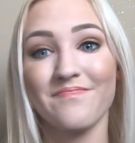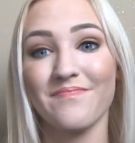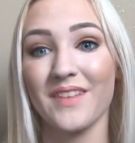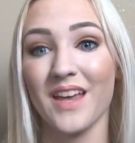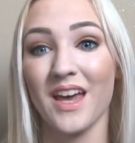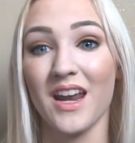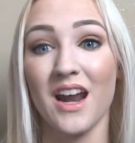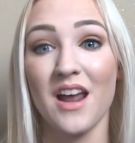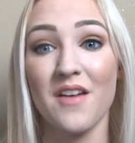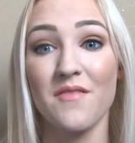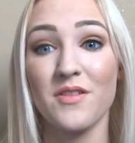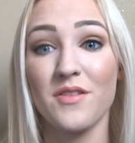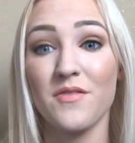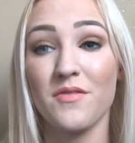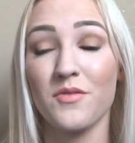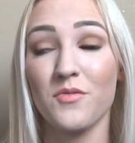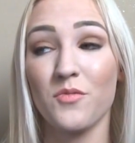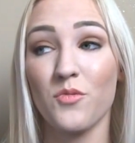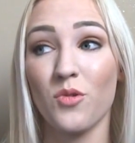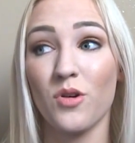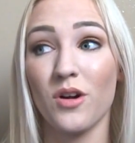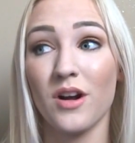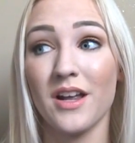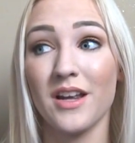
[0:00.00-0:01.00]
And I've even
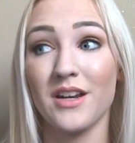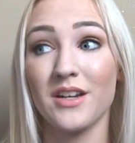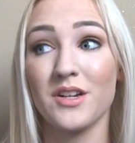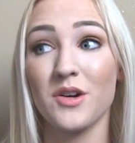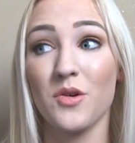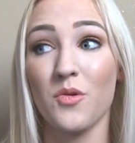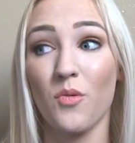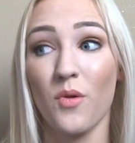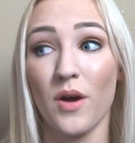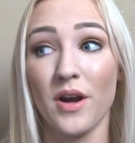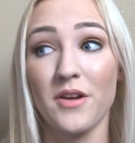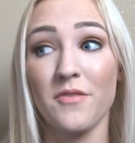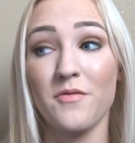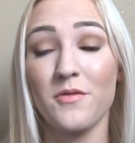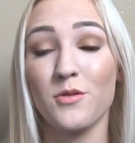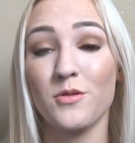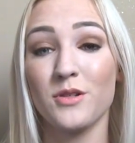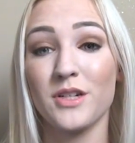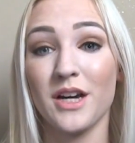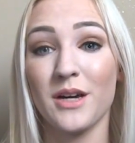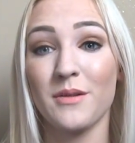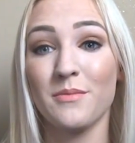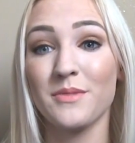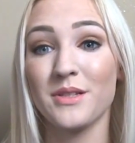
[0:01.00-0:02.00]
worn it quite a few
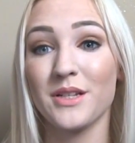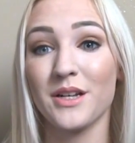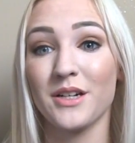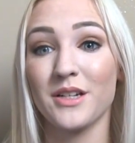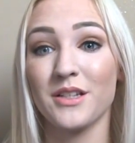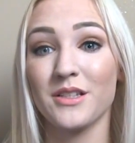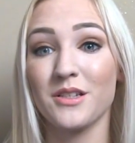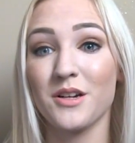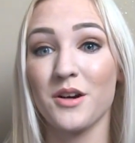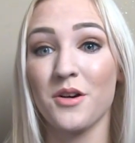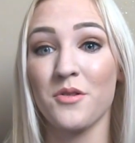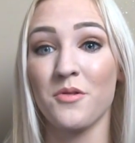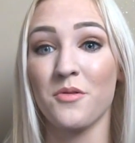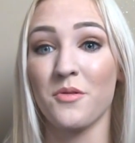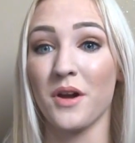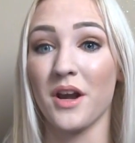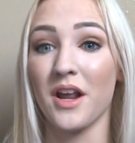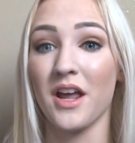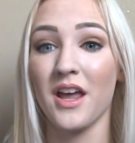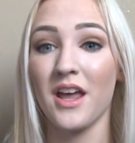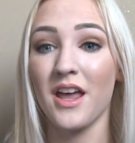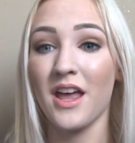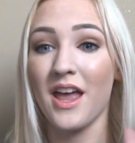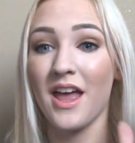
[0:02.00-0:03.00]
times on its own,
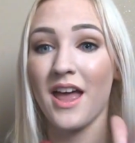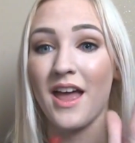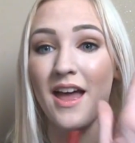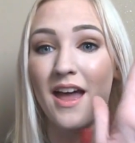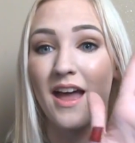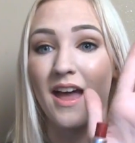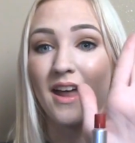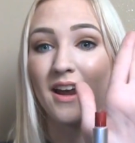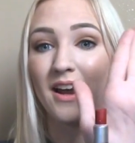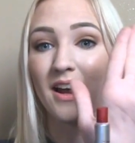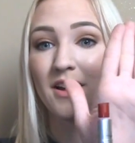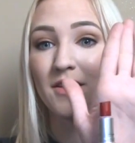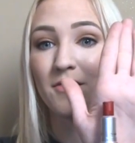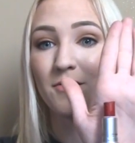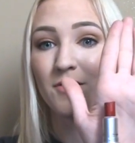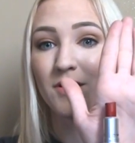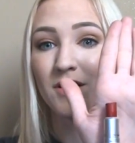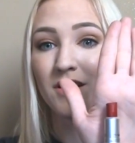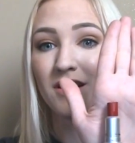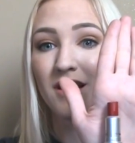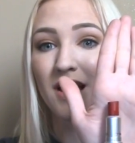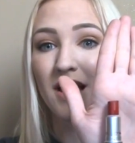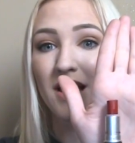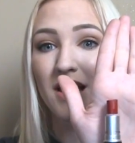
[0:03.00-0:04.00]
and I
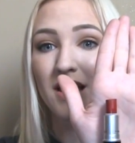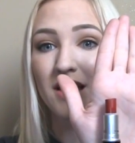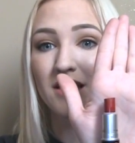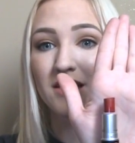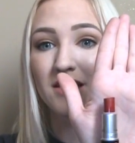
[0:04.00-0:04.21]
feel like it